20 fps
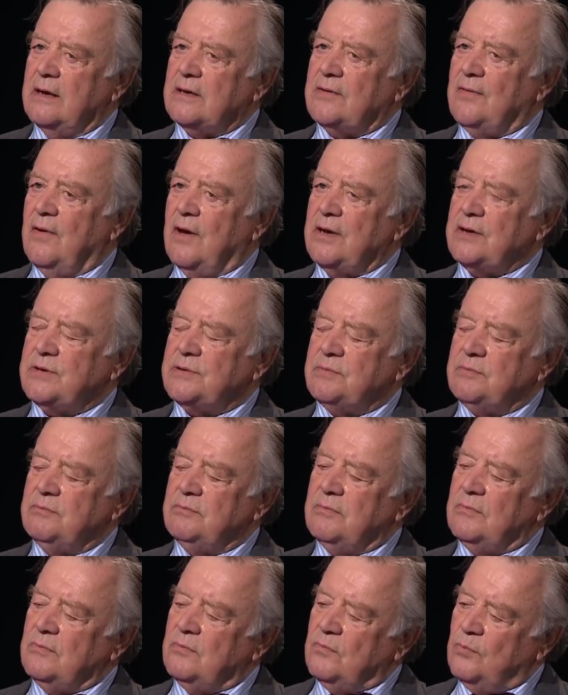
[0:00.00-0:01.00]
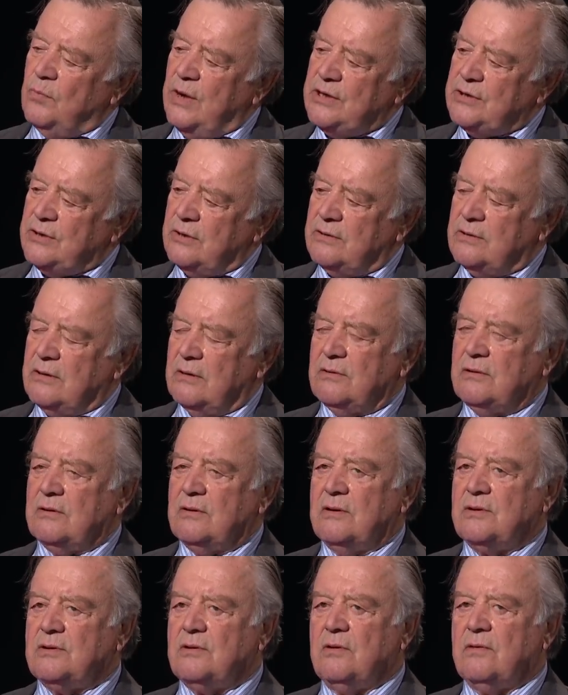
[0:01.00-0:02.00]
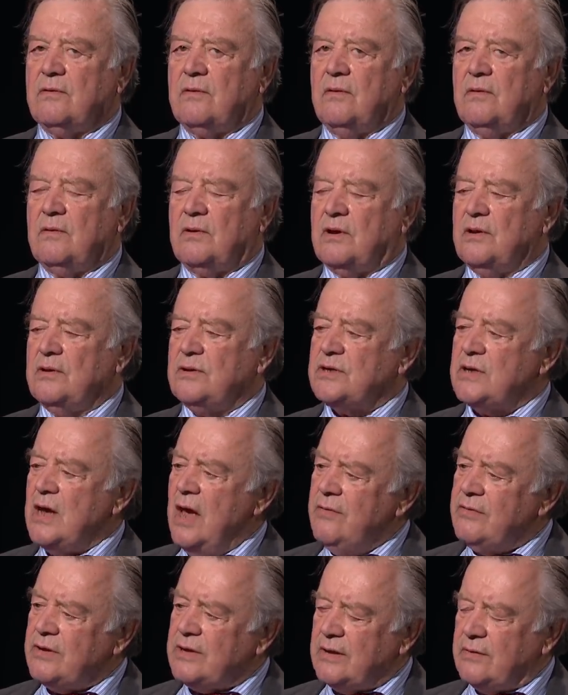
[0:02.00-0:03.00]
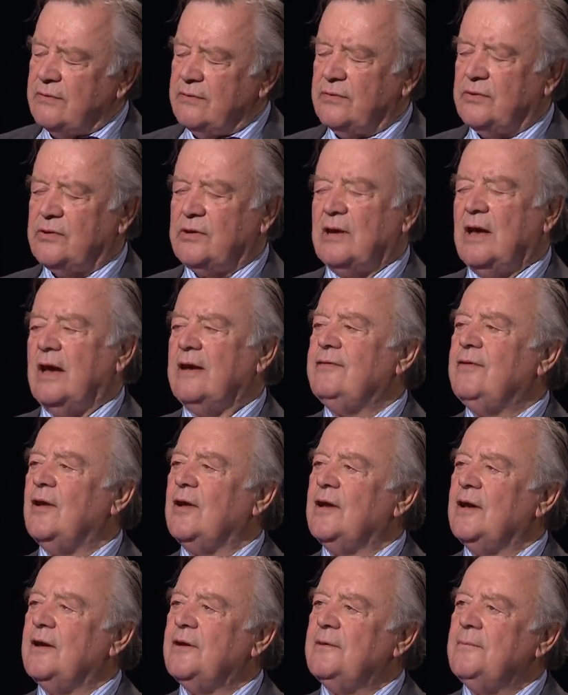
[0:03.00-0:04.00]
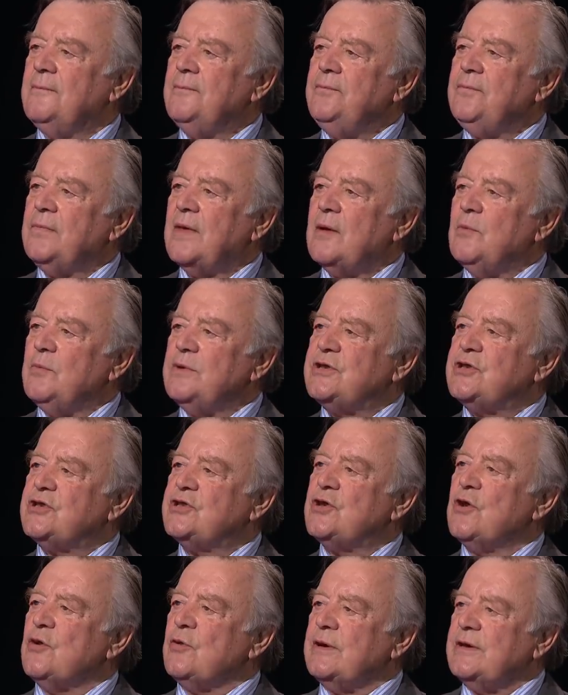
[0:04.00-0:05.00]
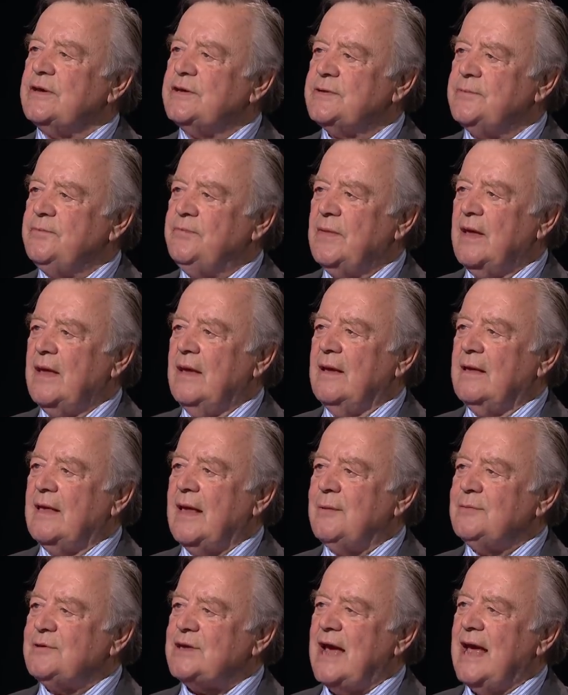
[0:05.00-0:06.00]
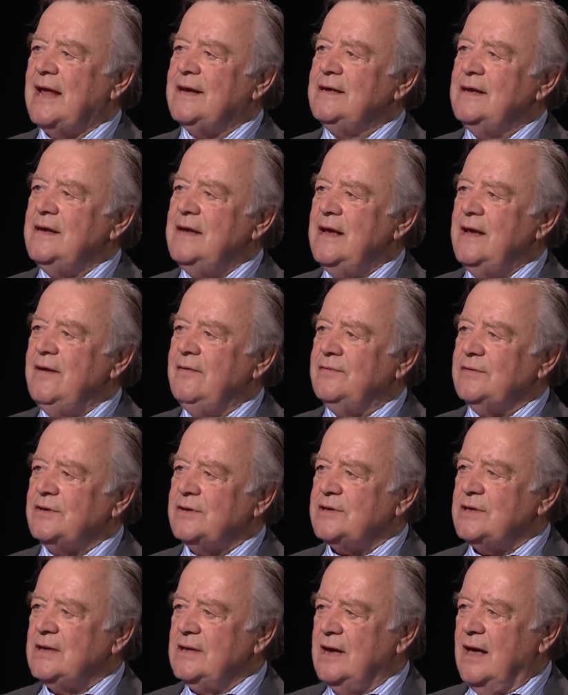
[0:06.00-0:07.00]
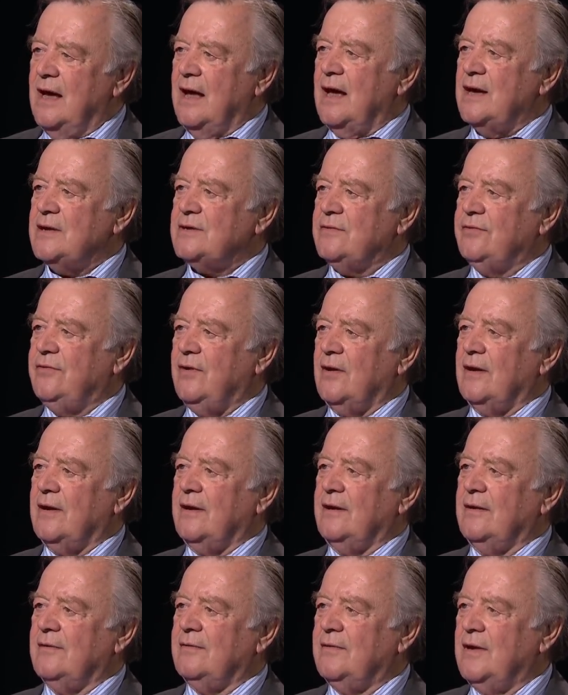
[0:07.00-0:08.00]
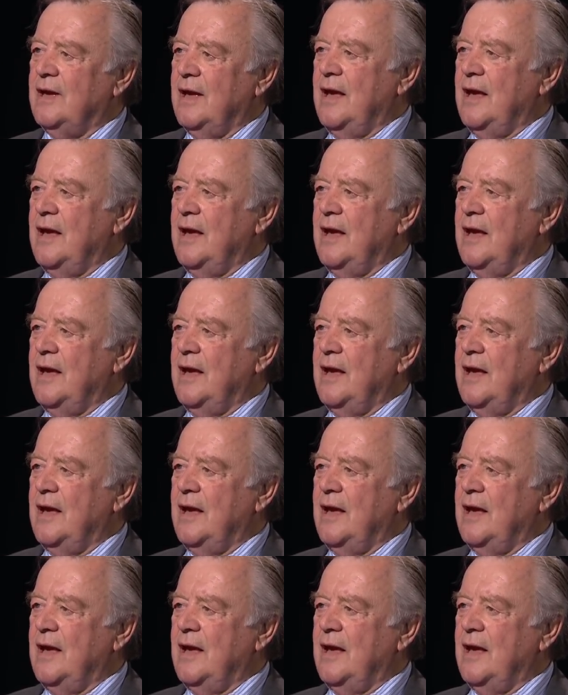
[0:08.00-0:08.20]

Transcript: as far as which sort of conservatives I followed, was Sue's. That was Anthony Eden's last folly of